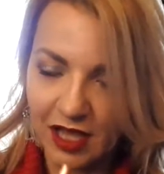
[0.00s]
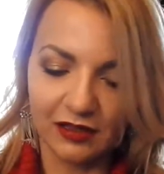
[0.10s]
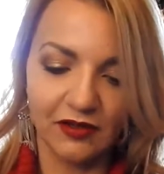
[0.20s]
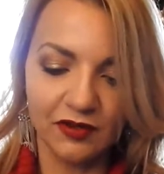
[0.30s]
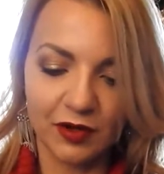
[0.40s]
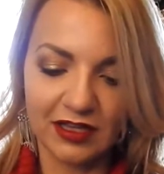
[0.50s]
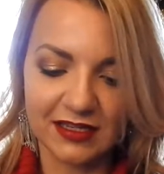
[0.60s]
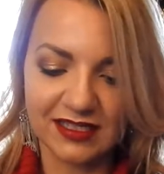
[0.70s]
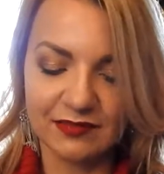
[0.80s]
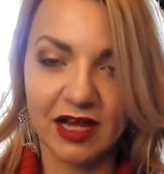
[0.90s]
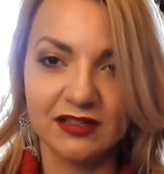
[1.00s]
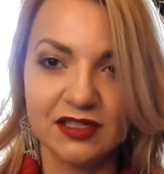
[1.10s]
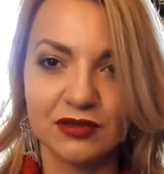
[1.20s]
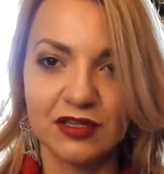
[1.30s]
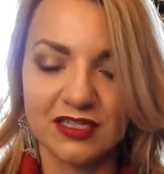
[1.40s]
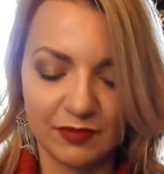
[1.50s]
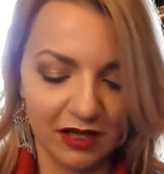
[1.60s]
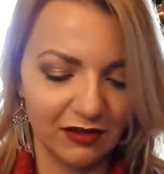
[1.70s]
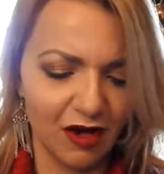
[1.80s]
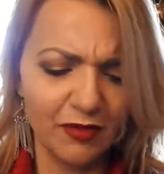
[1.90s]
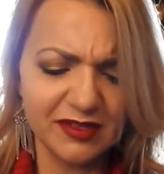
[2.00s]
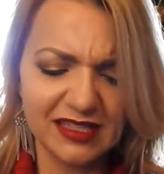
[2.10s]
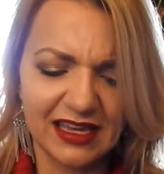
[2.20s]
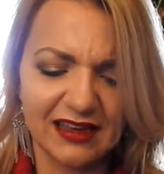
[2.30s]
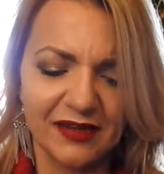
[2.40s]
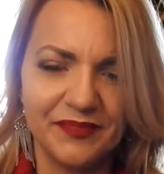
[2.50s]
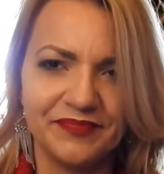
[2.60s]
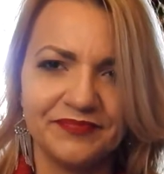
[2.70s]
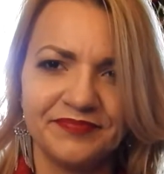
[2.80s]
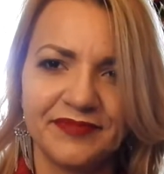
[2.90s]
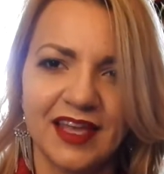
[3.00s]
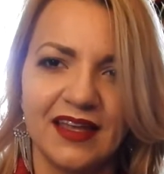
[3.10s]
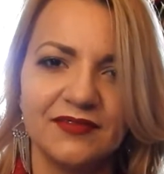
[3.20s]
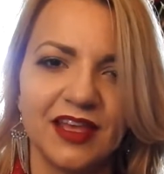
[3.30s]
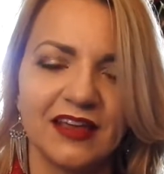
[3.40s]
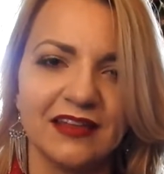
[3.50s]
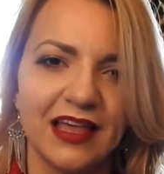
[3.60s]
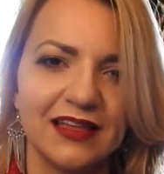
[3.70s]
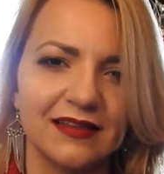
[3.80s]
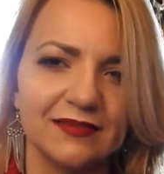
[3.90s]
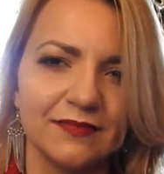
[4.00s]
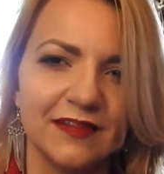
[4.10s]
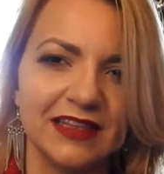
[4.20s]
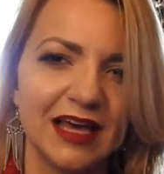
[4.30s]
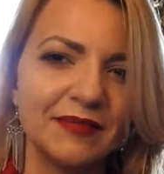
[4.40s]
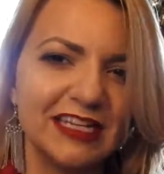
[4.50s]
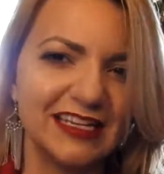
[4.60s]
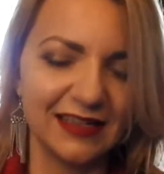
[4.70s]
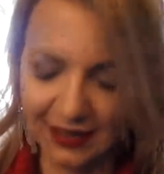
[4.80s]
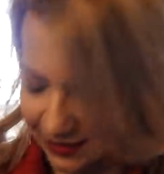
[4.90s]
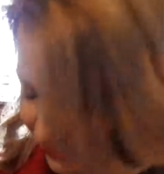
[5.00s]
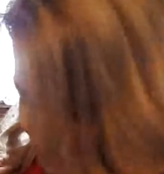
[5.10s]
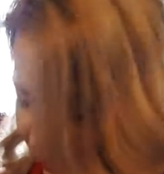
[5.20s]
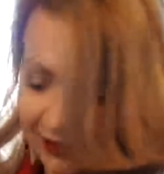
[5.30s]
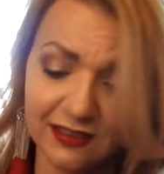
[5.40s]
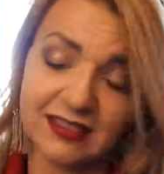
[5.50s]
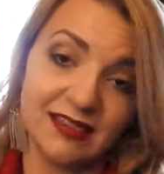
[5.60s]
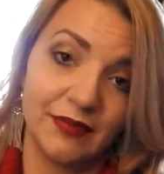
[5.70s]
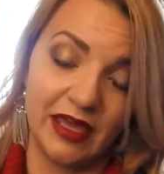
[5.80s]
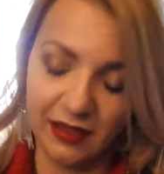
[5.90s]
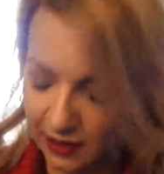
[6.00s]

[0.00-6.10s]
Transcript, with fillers: I love the way they smell too. They smell almost like a kind of like a light lemony kind of smell, at least to me.